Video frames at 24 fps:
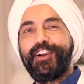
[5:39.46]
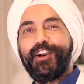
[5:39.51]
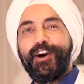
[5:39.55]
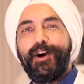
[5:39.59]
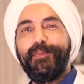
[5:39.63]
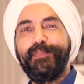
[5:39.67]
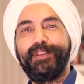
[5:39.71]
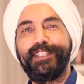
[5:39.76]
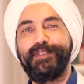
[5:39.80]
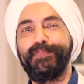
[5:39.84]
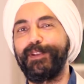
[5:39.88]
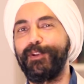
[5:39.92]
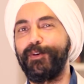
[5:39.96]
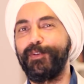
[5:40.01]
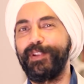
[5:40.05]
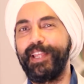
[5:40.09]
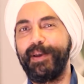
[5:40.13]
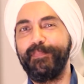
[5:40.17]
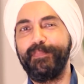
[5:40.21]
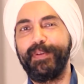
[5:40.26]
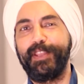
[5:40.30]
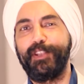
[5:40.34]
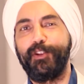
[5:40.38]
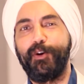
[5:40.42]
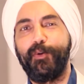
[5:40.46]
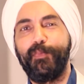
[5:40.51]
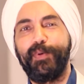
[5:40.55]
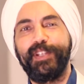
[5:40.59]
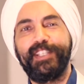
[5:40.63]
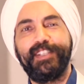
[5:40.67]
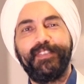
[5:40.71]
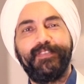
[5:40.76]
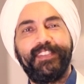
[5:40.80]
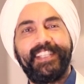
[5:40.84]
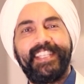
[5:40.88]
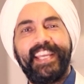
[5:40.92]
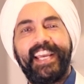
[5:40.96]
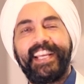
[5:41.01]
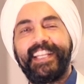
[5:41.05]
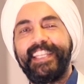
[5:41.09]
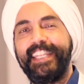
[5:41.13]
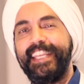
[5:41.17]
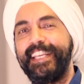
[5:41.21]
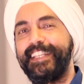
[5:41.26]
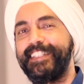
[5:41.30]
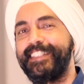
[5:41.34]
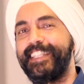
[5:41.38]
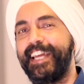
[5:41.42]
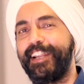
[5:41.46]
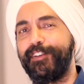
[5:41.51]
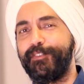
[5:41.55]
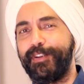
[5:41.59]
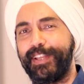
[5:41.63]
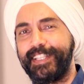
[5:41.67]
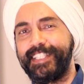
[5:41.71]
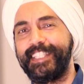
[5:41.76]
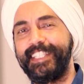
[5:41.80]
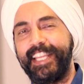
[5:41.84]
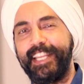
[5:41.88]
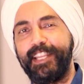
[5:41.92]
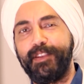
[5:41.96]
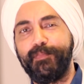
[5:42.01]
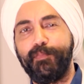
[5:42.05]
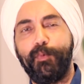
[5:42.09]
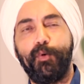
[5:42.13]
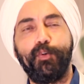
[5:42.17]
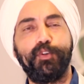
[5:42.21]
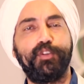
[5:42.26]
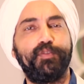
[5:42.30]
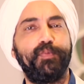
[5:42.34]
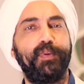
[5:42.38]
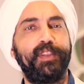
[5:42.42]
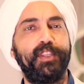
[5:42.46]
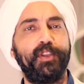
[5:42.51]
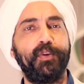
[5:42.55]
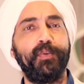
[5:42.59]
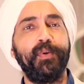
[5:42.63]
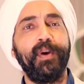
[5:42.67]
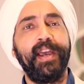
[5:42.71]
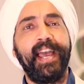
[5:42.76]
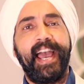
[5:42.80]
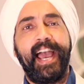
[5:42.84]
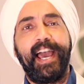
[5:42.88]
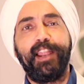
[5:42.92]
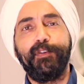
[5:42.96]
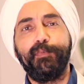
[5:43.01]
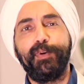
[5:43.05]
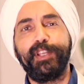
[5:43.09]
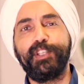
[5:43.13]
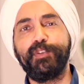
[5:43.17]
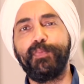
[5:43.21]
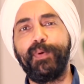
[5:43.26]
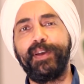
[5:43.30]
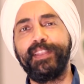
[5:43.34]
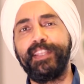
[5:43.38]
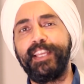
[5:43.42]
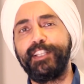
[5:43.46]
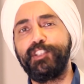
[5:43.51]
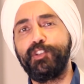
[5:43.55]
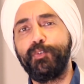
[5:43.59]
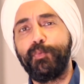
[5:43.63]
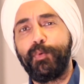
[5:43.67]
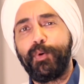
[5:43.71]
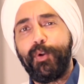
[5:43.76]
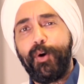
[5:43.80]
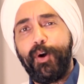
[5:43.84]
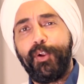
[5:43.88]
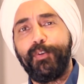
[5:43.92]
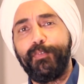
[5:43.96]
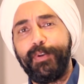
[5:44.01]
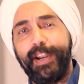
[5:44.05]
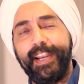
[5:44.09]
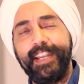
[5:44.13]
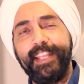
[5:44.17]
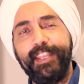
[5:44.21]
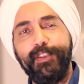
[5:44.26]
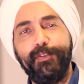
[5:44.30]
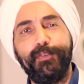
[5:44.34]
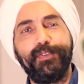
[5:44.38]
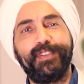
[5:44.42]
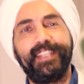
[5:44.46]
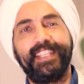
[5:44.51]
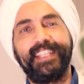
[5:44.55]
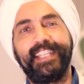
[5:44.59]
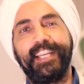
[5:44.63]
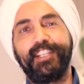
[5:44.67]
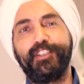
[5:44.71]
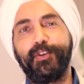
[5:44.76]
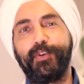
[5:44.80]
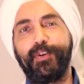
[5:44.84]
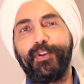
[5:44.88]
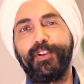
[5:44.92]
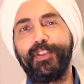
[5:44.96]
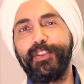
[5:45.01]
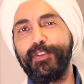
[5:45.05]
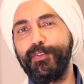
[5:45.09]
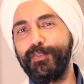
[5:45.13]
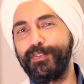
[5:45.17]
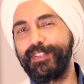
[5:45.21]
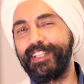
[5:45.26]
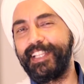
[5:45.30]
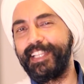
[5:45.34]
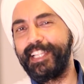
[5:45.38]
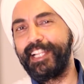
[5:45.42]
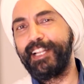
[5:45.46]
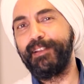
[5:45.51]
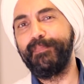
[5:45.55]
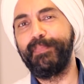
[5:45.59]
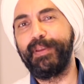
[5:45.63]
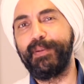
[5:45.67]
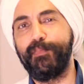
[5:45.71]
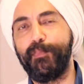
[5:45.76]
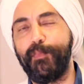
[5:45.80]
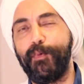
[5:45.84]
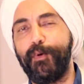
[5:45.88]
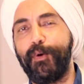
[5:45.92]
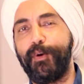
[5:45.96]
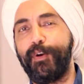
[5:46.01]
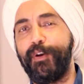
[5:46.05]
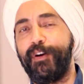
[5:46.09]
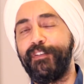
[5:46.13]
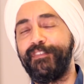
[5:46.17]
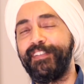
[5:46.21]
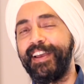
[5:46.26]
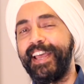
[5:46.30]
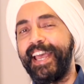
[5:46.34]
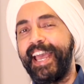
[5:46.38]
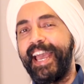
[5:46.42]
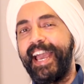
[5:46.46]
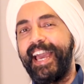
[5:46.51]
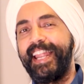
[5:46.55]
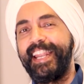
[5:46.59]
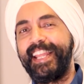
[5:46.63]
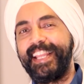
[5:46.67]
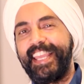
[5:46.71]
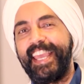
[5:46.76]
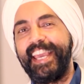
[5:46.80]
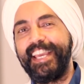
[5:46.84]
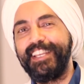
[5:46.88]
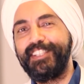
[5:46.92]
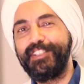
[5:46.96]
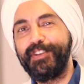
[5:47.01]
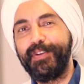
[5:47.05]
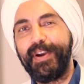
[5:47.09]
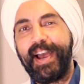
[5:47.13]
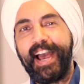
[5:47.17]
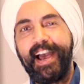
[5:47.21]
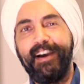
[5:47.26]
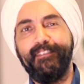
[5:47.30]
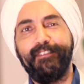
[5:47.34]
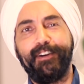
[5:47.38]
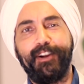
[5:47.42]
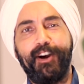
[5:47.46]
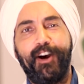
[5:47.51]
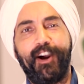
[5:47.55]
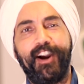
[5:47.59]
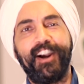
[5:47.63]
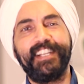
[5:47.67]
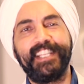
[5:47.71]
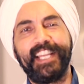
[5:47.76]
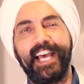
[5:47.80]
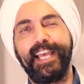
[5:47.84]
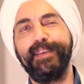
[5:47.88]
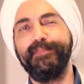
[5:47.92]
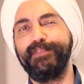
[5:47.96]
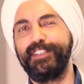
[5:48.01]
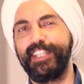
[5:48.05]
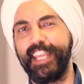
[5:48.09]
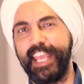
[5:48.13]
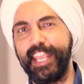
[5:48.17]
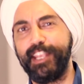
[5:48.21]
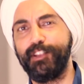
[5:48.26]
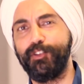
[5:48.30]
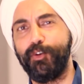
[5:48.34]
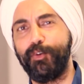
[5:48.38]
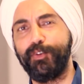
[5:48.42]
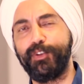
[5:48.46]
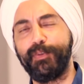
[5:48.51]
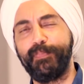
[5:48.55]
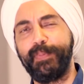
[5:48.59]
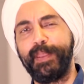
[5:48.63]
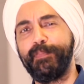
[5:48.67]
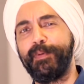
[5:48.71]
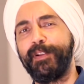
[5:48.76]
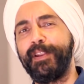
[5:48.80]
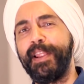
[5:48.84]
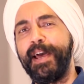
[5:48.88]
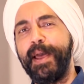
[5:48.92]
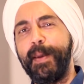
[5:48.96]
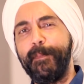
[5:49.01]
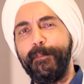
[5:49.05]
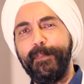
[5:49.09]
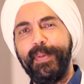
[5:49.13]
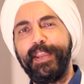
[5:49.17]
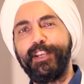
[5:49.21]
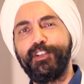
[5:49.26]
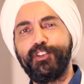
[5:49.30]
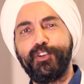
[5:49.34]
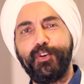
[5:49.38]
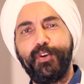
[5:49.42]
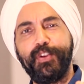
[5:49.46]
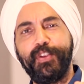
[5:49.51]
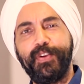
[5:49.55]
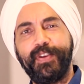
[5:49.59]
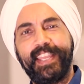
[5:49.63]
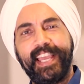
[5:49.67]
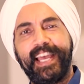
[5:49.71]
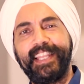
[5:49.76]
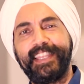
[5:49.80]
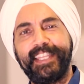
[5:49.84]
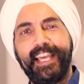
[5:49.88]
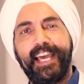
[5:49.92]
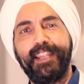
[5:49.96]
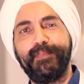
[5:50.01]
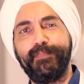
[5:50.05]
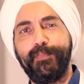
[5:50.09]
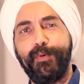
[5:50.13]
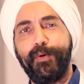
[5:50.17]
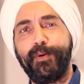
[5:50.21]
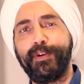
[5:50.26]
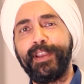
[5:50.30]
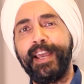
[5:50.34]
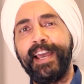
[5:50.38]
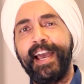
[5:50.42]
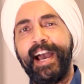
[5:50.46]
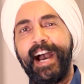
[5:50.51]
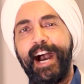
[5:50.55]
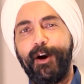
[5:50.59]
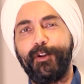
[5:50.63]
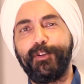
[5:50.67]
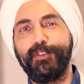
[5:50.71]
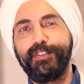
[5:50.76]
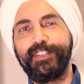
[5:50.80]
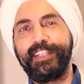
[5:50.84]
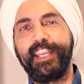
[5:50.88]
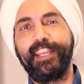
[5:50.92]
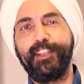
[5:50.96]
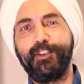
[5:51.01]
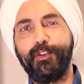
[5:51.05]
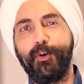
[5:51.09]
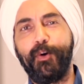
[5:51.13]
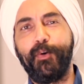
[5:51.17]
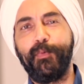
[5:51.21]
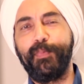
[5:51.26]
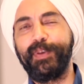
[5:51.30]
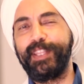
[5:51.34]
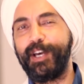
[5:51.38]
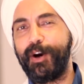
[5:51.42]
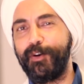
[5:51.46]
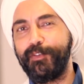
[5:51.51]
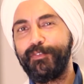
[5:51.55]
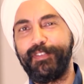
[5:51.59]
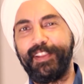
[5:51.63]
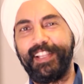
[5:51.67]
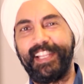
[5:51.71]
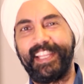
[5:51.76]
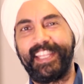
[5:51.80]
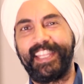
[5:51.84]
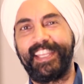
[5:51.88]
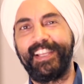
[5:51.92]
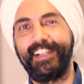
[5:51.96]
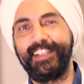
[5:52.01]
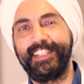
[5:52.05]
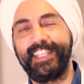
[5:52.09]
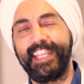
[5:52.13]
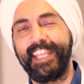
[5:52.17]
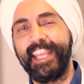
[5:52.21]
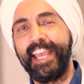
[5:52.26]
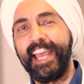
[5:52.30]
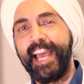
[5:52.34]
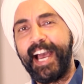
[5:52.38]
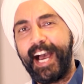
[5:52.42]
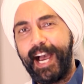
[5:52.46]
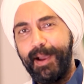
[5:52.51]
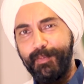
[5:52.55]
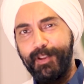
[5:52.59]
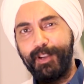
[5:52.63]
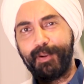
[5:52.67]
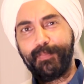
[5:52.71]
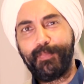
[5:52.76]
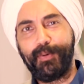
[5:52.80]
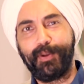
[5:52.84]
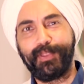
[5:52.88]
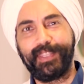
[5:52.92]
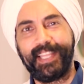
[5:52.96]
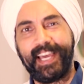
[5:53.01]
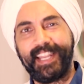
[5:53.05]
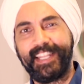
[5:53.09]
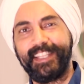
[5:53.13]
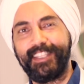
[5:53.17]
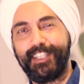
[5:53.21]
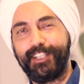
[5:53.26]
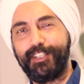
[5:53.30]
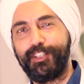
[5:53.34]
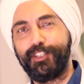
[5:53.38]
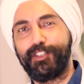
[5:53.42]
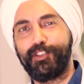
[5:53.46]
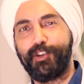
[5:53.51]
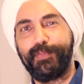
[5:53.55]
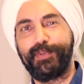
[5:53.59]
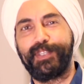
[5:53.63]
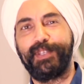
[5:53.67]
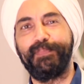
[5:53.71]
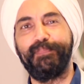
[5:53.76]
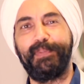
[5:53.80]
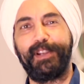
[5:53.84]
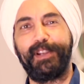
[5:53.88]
comments below, let me know which of the techniques that resonated most with you and which one that you were already using that you're going to use a little bit more of. And in case you have a hard time saying no to people, make sure you get that book, How to Say No Without Feeling Guilty. I'm going to put that in the description